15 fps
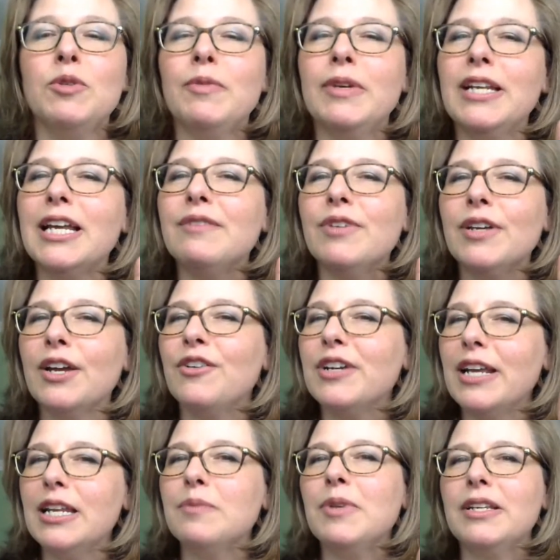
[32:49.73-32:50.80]
You may not have heard
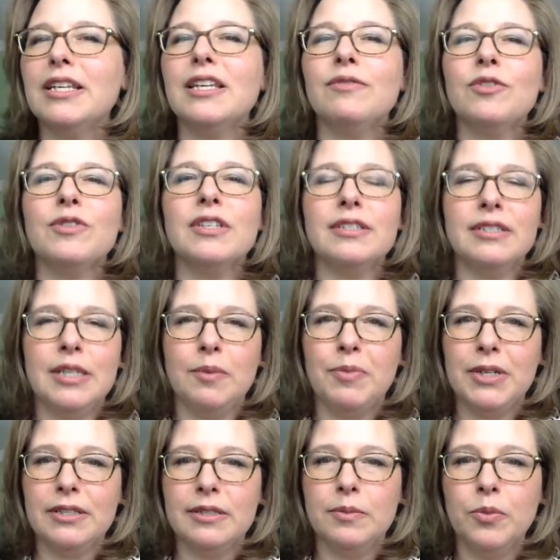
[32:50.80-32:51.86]
anybody give you this tip,
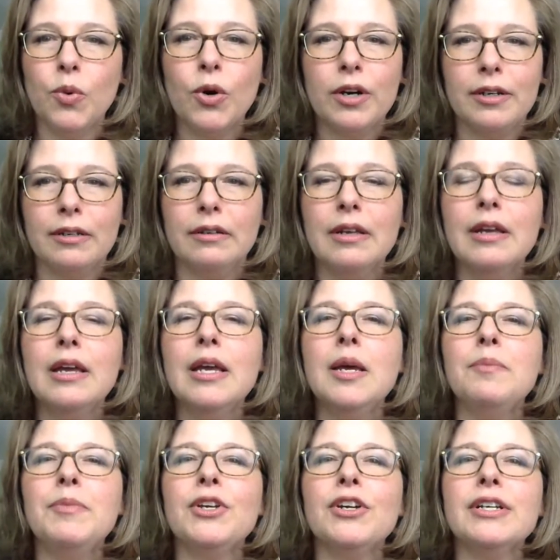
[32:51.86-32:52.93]
but it's important,
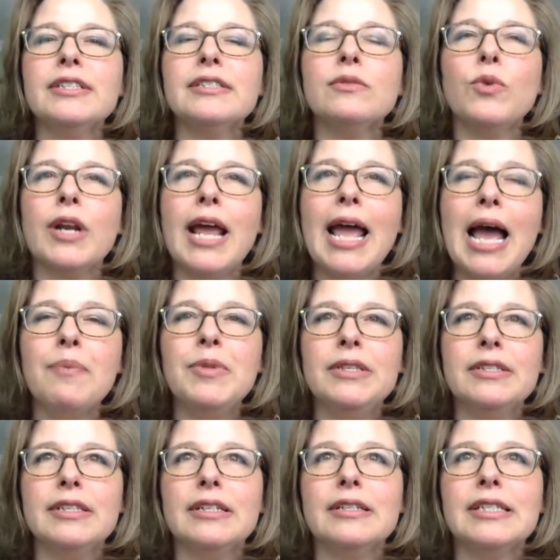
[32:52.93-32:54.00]
because what
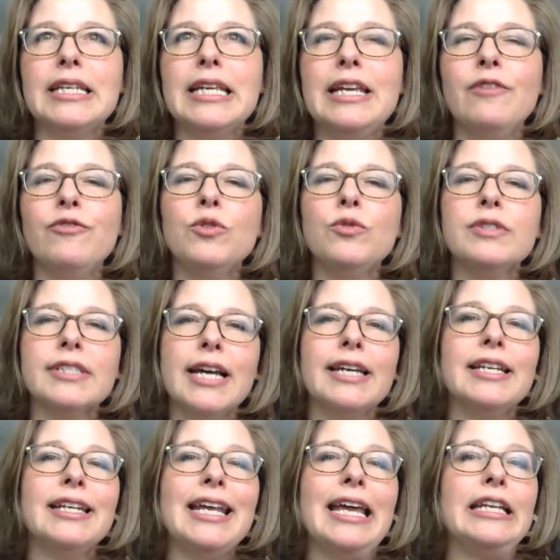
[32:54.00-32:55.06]
happens is, if you
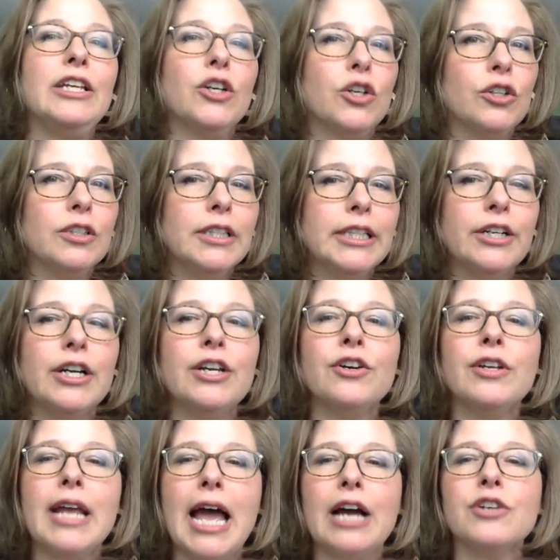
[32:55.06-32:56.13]
sign on any earlier, it
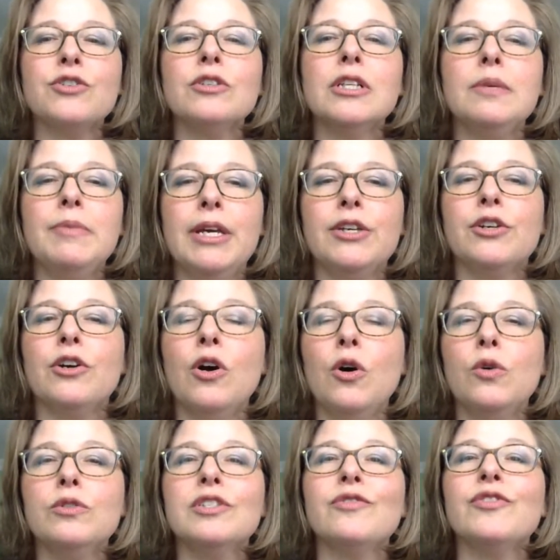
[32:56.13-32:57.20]
could actually make your
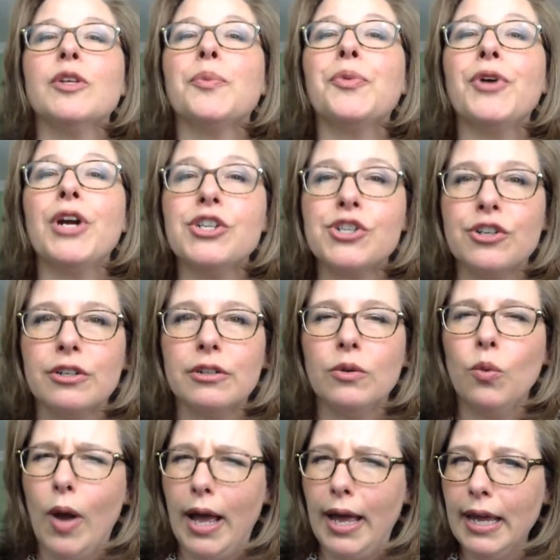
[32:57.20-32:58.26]
host feel pressured.
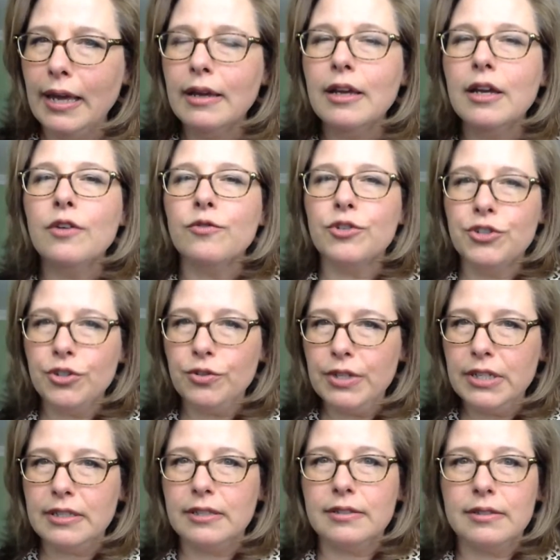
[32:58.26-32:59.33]
Why? For 2
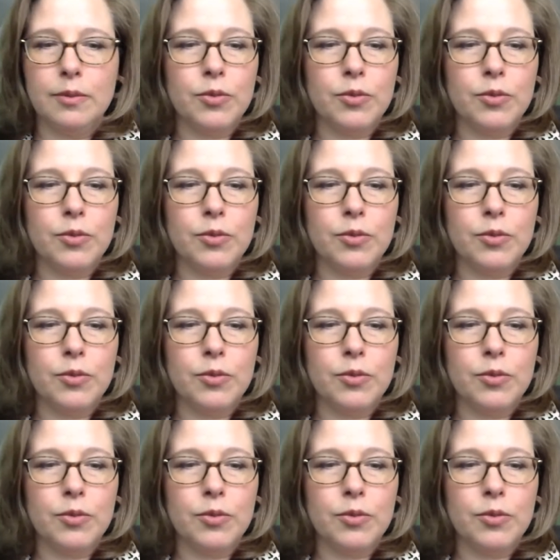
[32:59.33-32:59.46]
reasons.